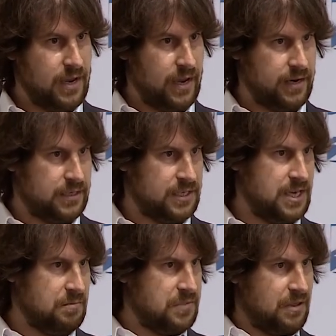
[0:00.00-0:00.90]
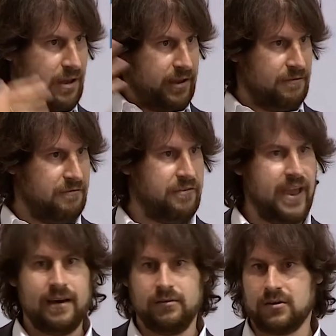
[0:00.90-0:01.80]
And it seemed like a
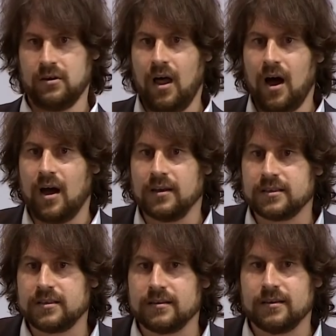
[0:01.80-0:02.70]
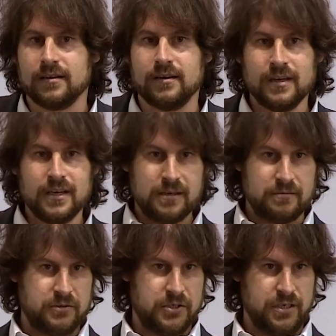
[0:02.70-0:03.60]
failed class, uh,
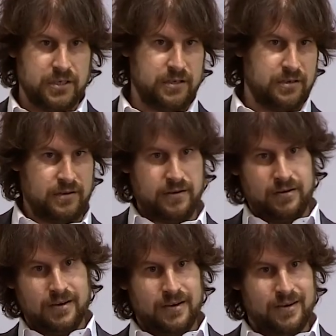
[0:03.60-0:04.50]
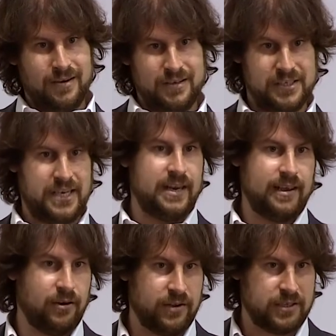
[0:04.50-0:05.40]
which just uh, uh,
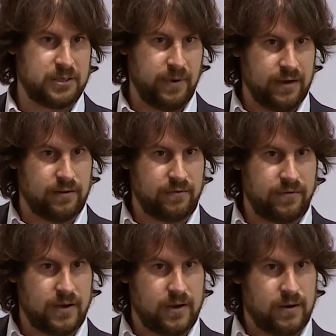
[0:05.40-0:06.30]
sitting on its wealth.